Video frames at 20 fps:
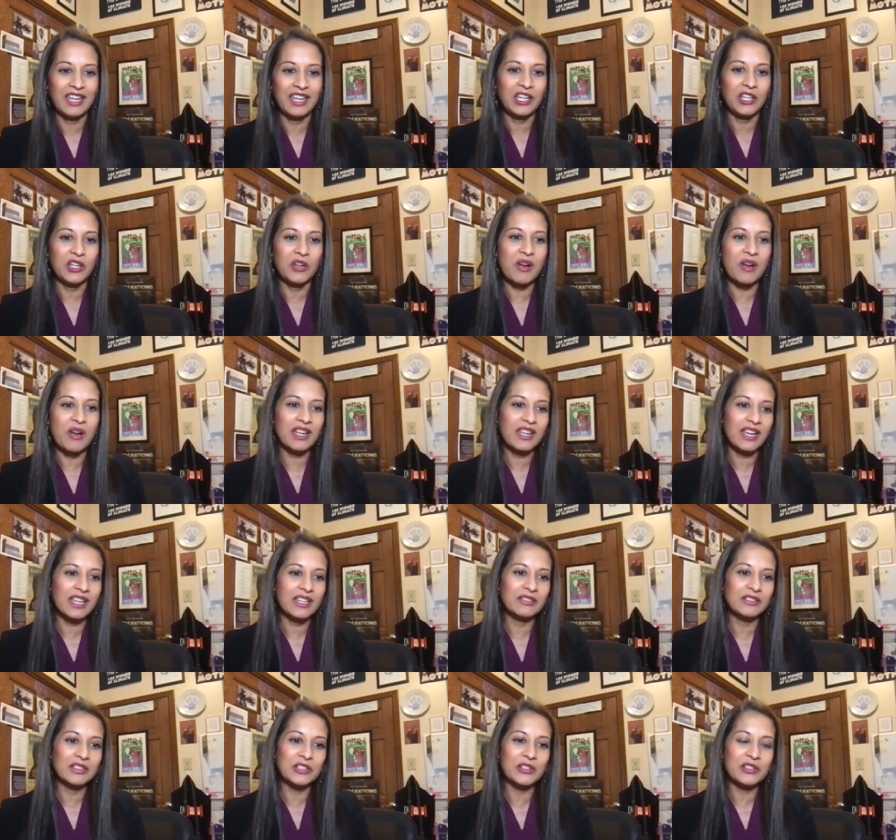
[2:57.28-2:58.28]
You know, I
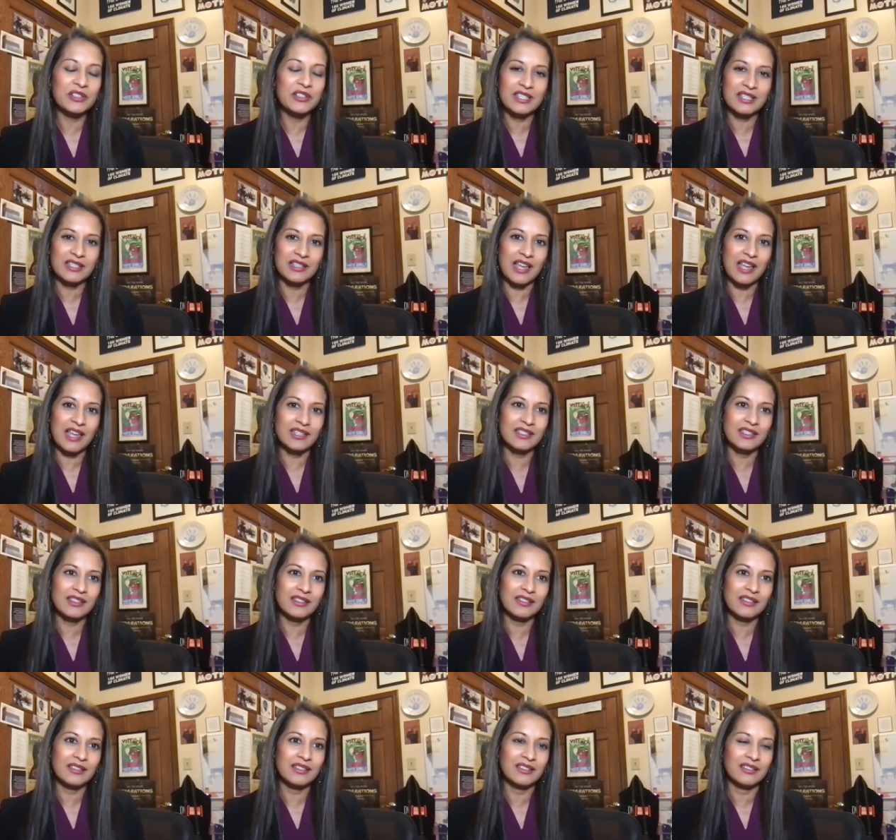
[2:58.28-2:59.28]
kind of learned this
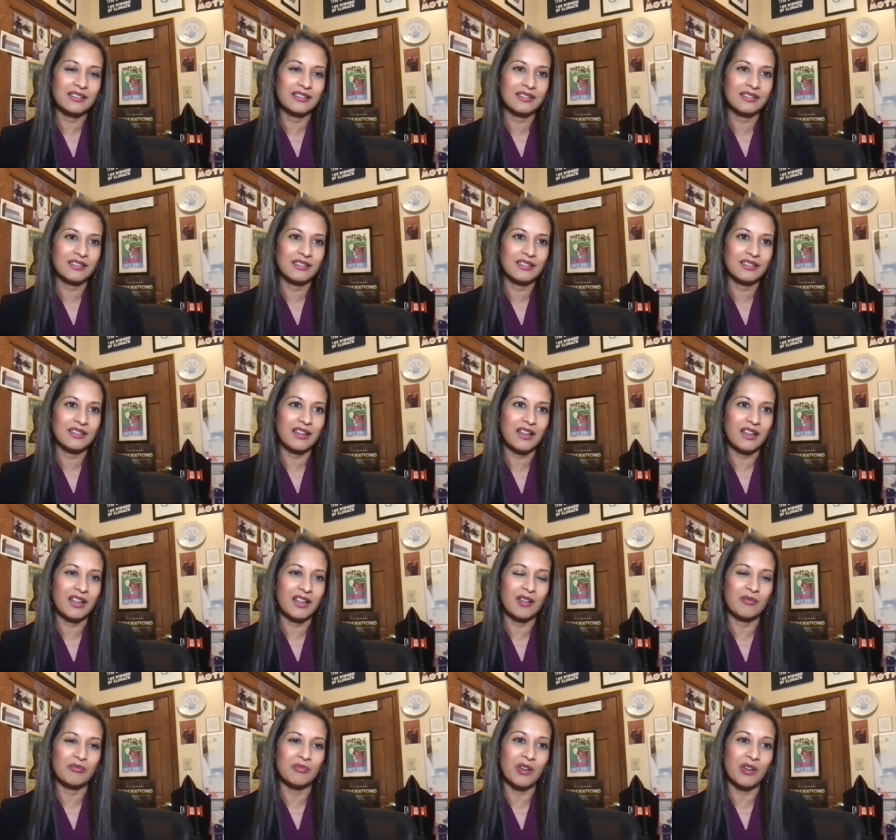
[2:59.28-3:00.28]
lesson
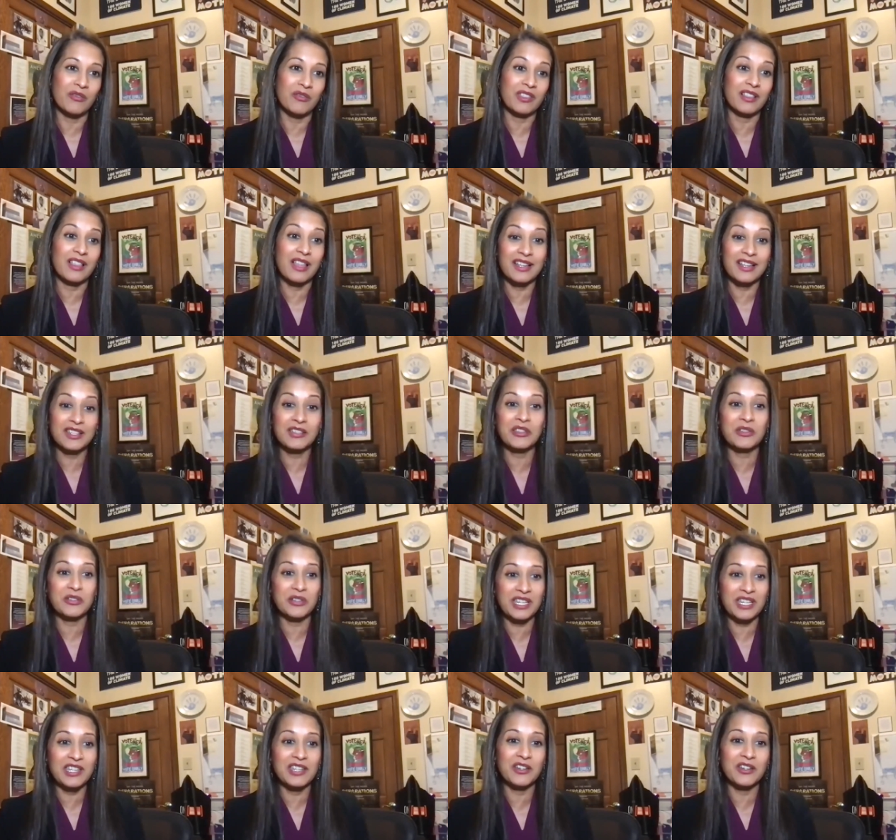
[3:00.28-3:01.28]
over the last
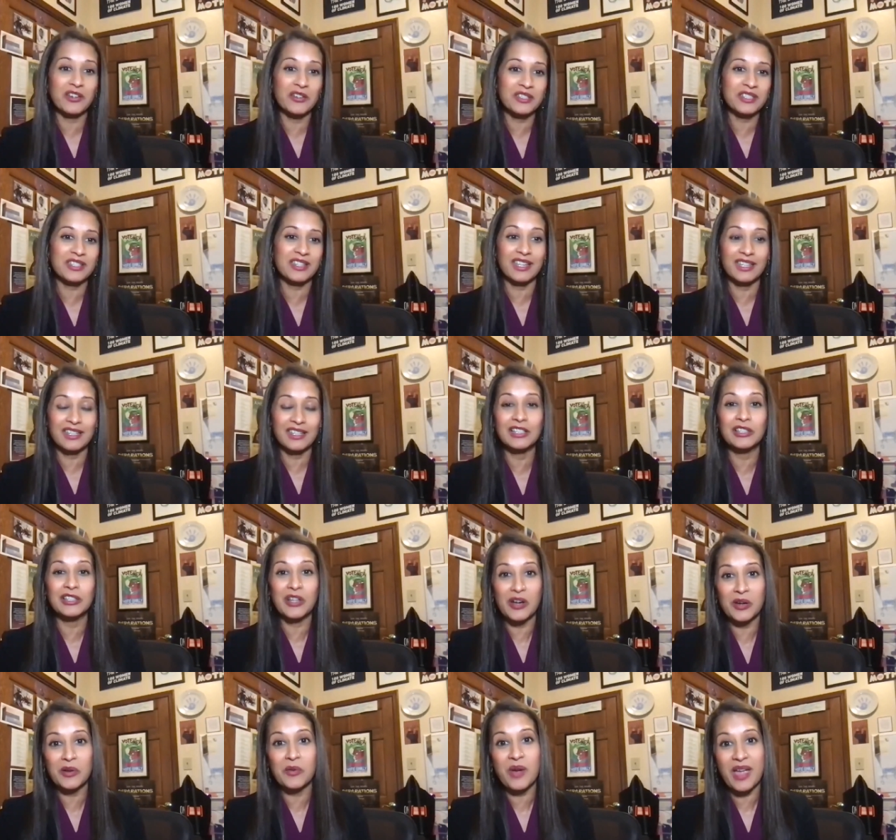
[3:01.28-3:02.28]
30 years, kind of the
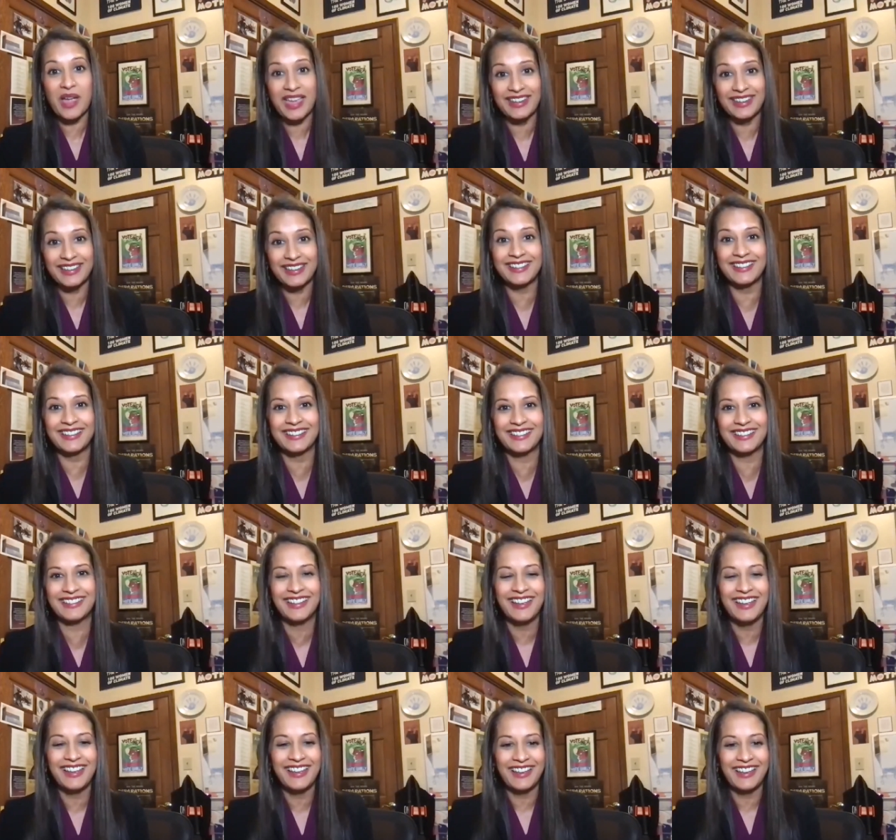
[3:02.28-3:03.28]
long way.
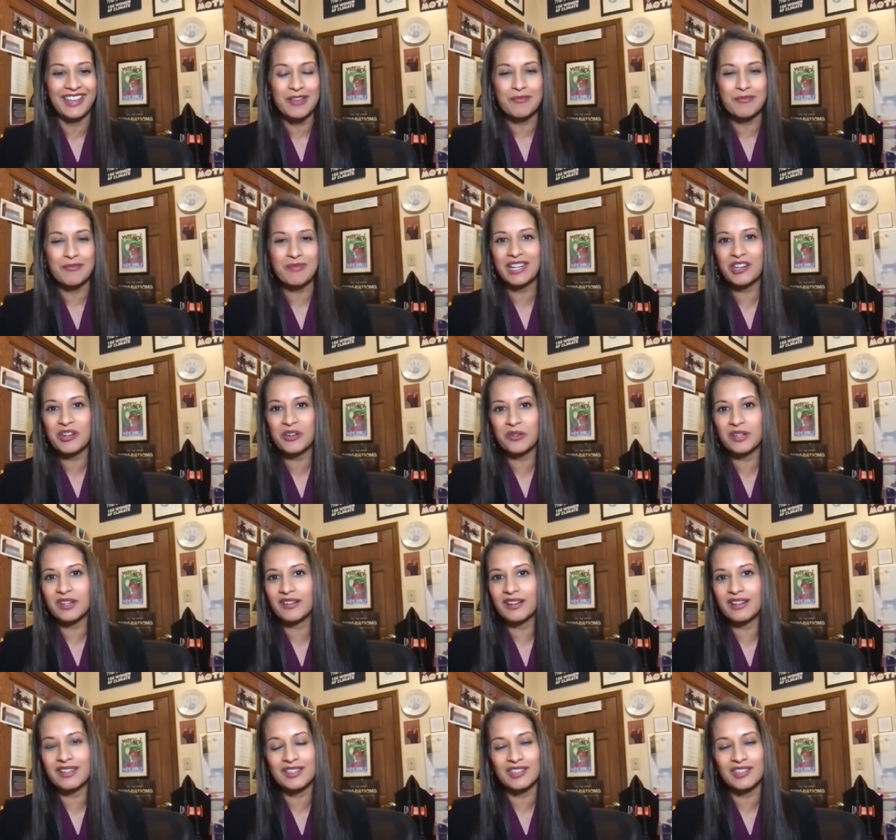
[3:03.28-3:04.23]
My career